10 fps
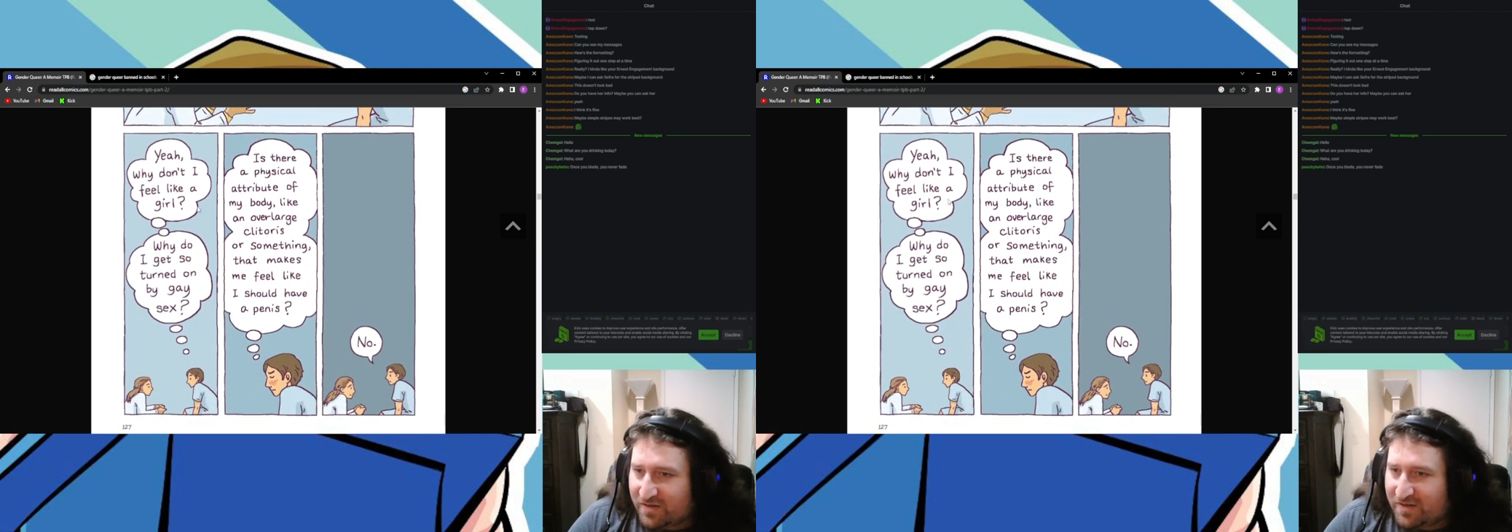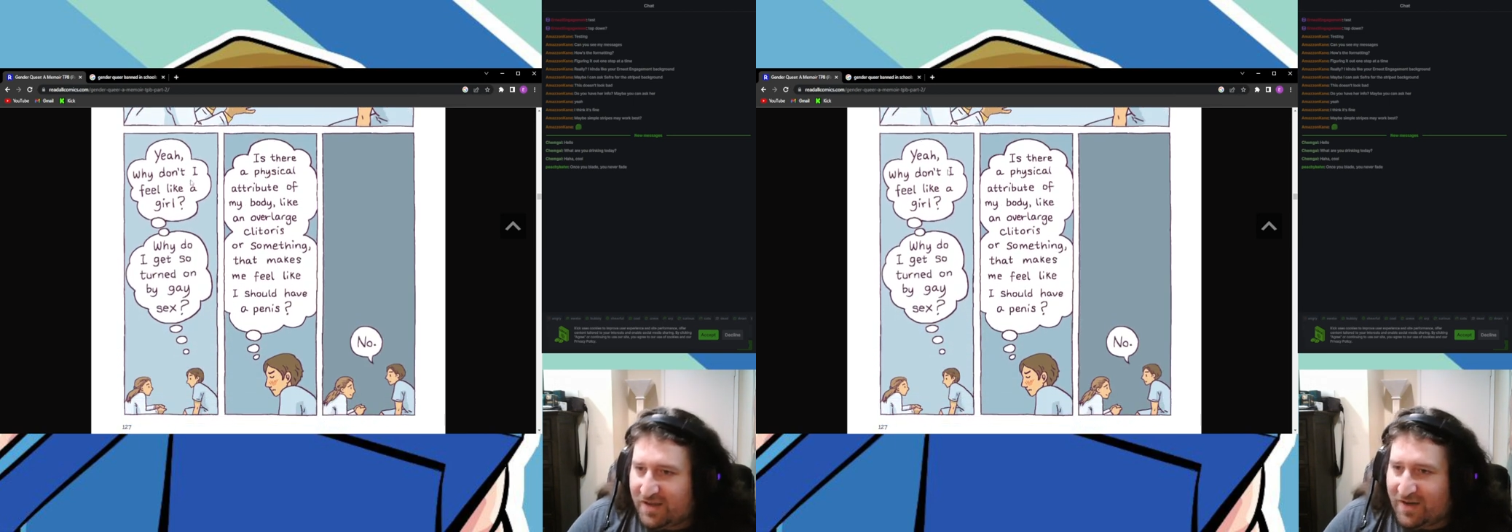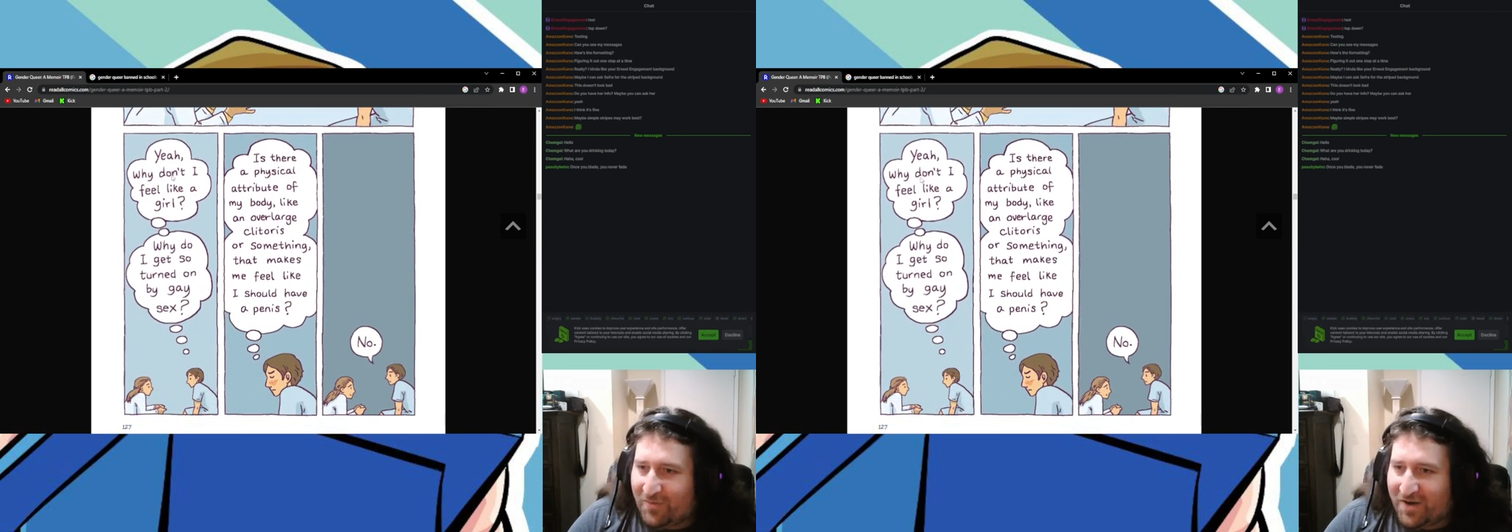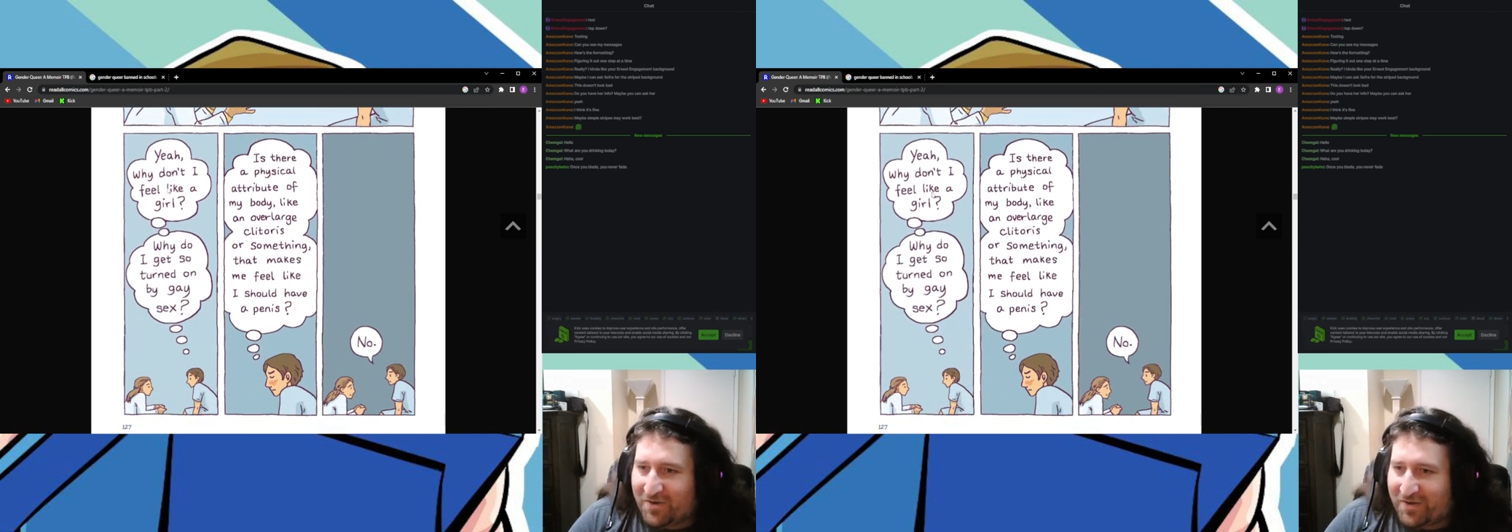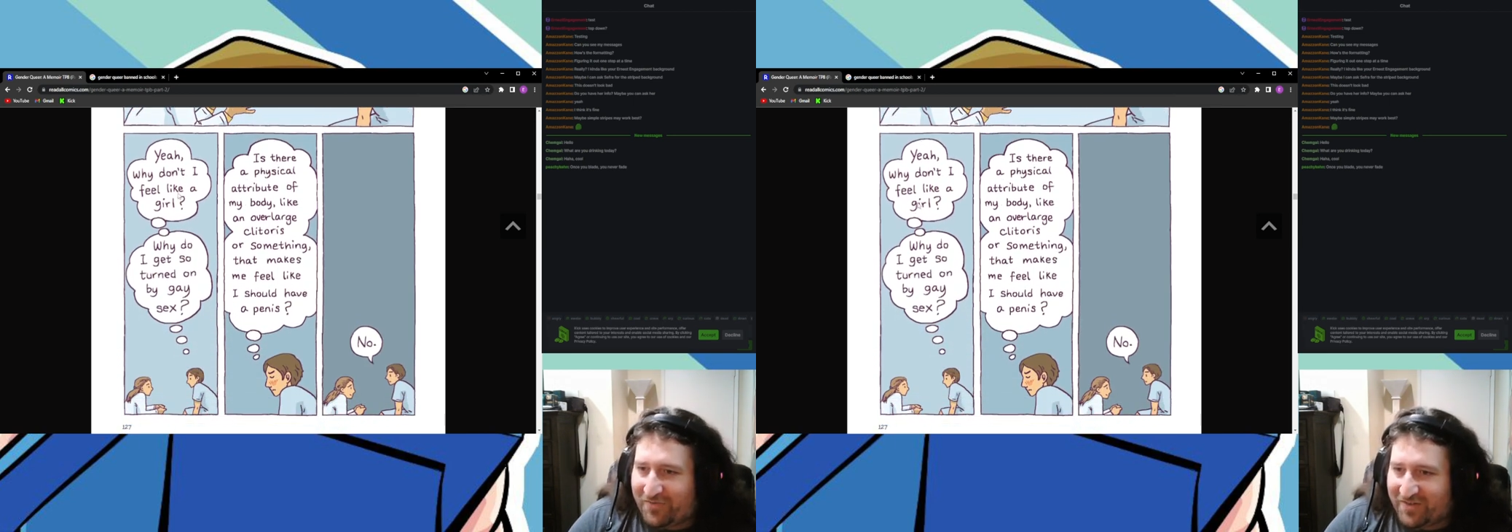Yeah, why
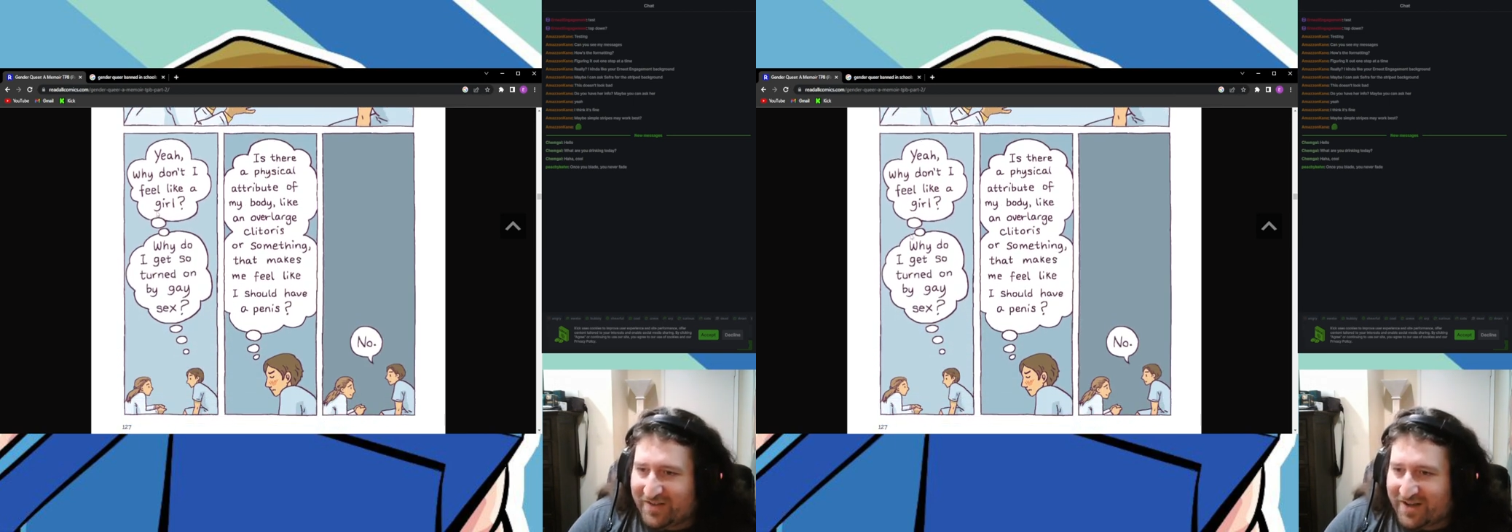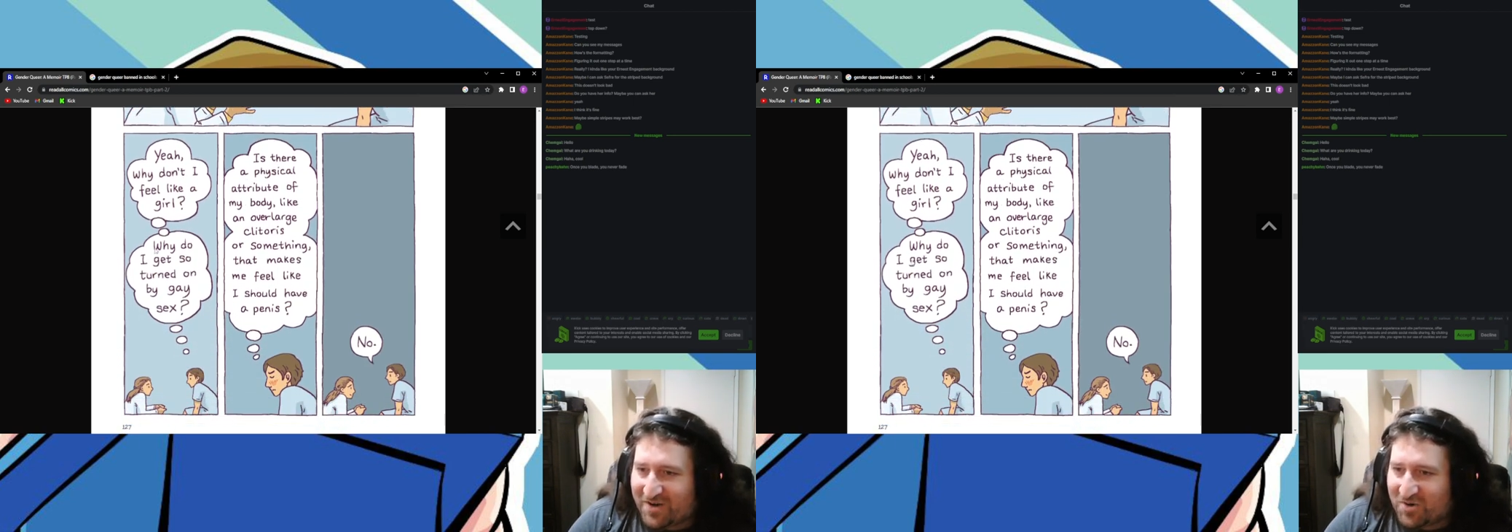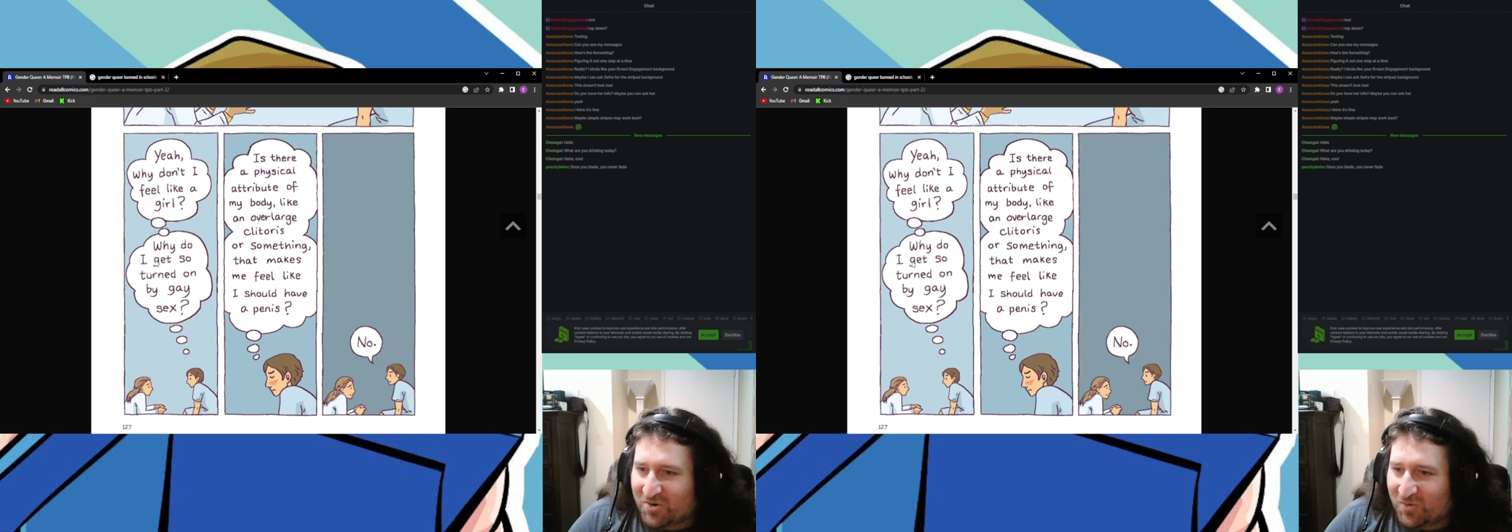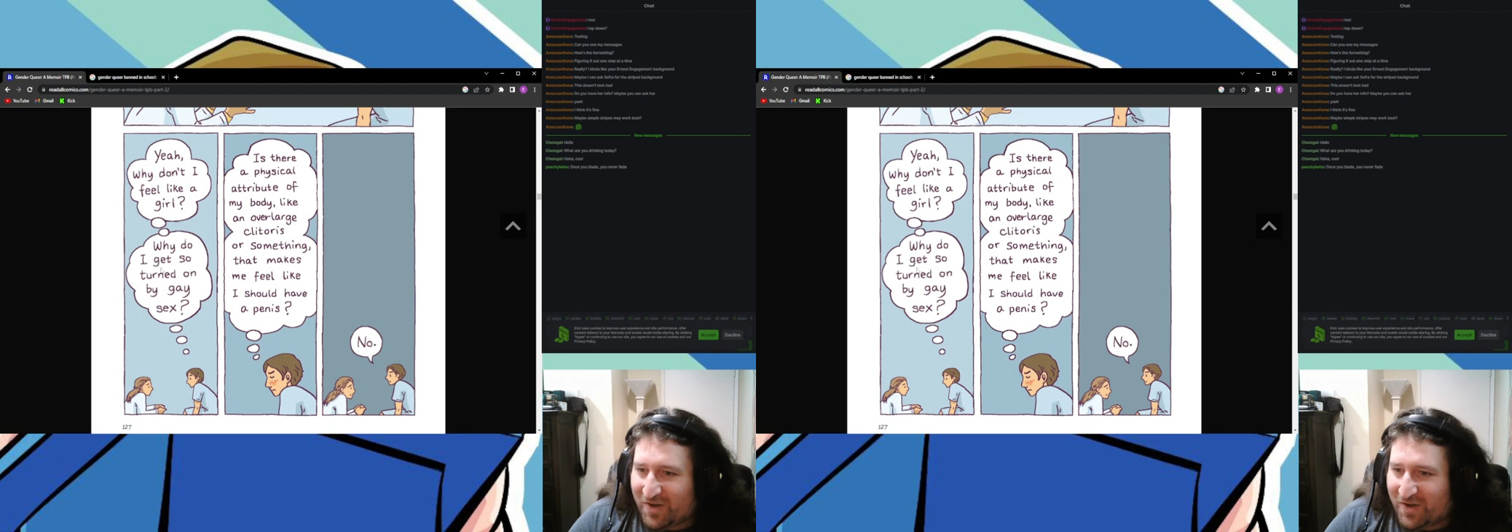don't I feel like a girl?